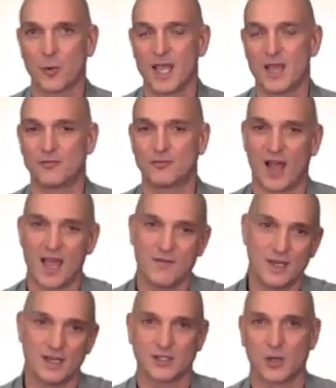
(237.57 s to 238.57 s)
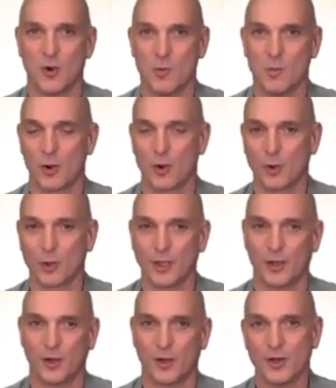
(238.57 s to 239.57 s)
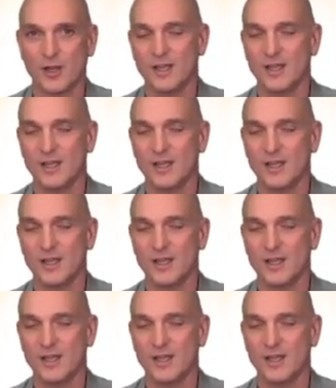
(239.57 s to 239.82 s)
way of driving us home earlier